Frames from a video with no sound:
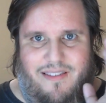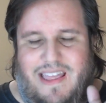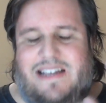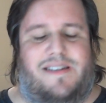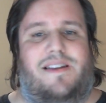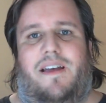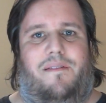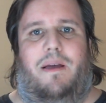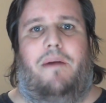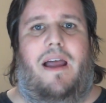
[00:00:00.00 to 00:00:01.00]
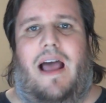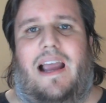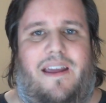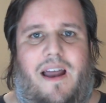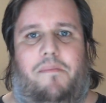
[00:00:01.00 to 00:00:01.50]
this,
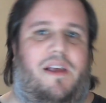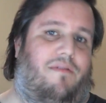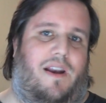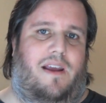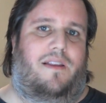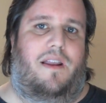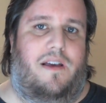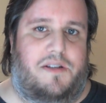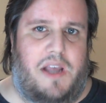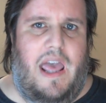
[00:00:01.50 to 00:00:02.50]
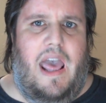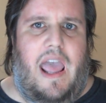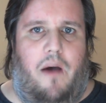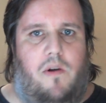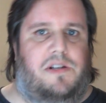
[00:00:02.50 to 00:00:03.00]
I cannot believe that he did this,
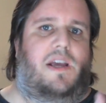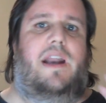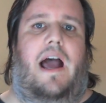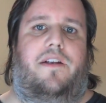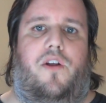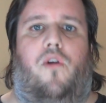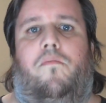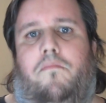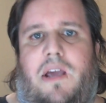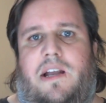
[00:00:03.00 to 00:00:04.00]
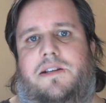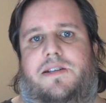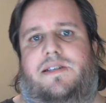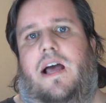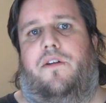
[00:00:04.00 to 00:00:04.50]
and once again I don't mean
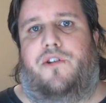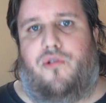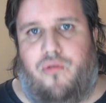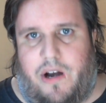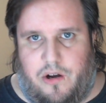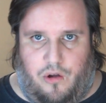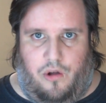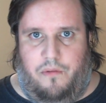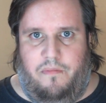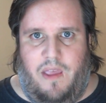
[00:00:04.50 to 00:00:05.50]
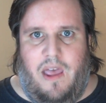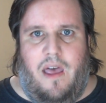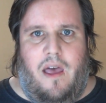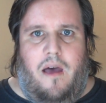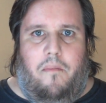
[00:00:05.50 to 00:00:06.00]
to sound critical,
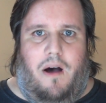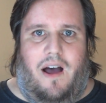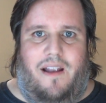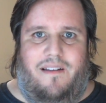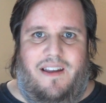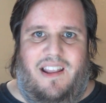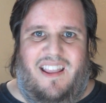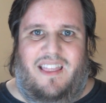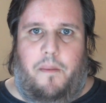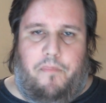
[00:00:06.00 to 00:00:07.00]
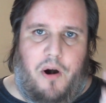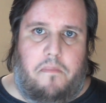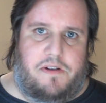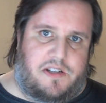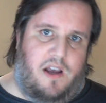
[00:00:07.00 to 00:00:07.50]
but the
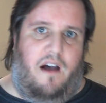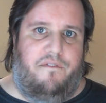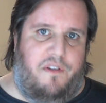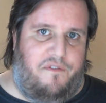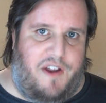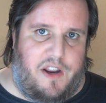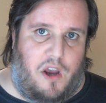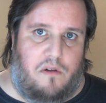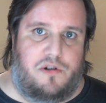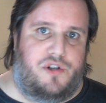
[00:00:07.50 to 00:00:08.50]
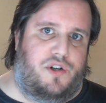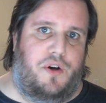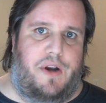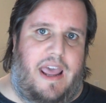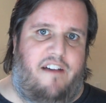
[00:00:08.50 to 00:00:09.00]
purpose of the video
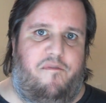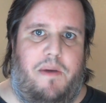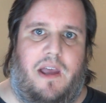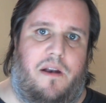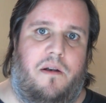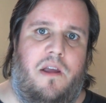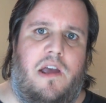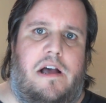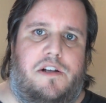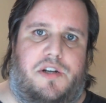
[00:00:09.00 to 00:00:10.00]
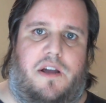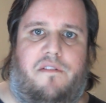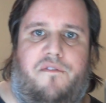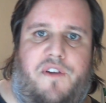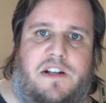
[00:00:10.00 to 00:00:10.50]
should have been to
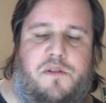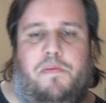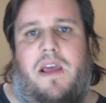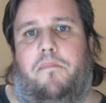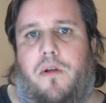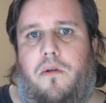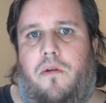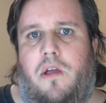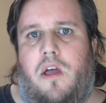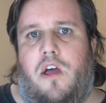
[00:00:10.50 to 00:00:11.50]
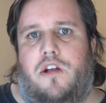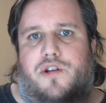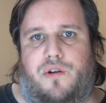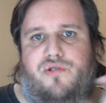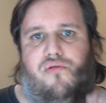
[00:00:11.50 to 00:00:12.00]
convince people
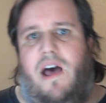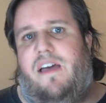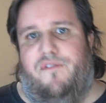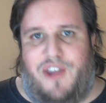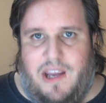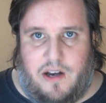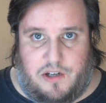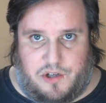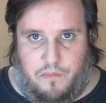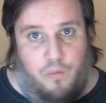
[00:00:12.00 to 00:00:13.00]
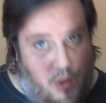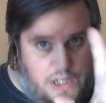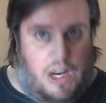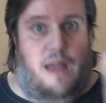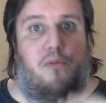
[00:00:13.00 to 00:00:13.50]
to try veganism,
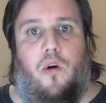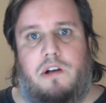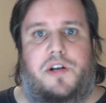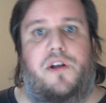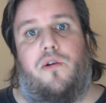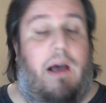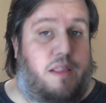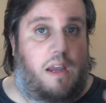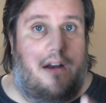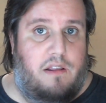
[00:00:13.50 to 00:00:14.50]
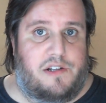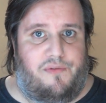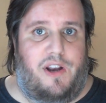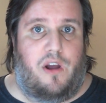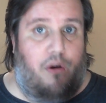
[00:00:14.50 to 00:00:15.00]
which I'm going to do at the end of
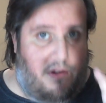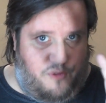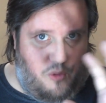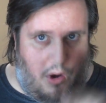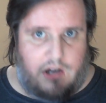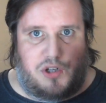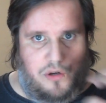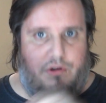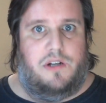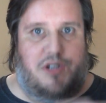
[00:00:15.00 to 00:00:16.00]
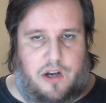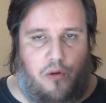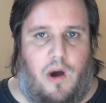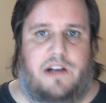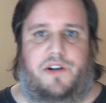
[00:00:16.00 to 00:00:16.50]
this video if you want to
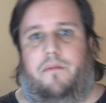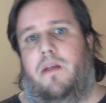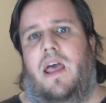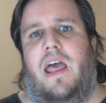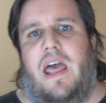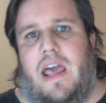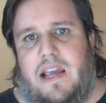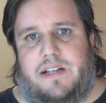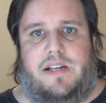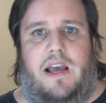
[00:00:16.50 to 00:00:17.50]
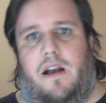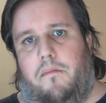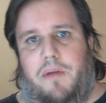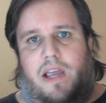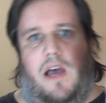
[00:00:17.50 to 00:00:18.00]
continue watching. He
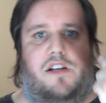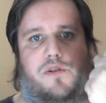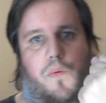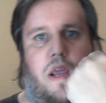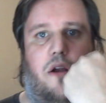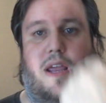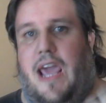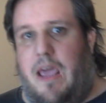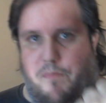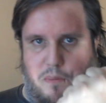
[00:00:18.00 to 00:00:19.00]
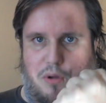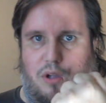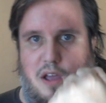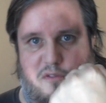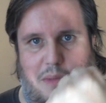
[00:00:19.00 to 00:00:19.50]
said, because we are
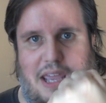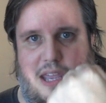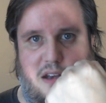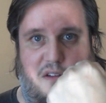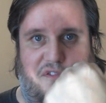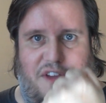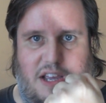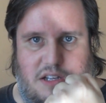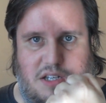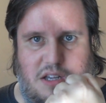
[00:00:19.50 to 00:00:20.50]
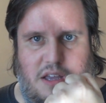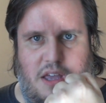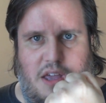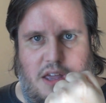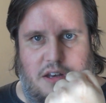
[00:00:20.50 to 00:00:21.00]
capable of making a fist,
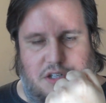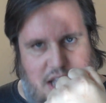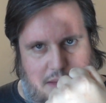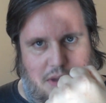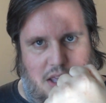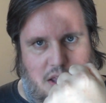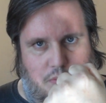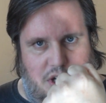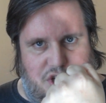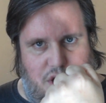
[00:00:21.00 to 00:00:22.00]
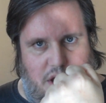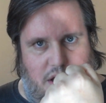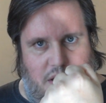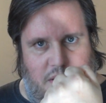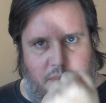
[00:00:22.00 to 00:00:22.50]
does that mean that we should?